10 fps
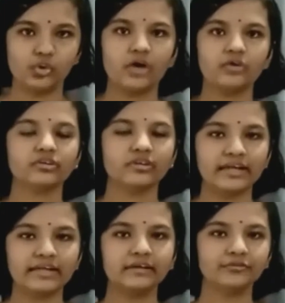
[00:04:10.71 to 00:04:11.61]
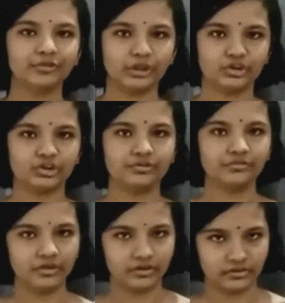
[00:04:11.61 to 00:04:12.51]
how sliding friction
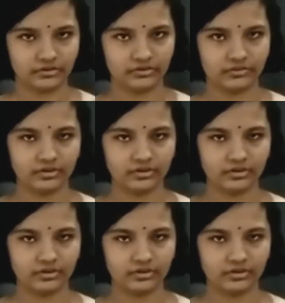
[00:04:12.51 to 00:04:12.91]
works.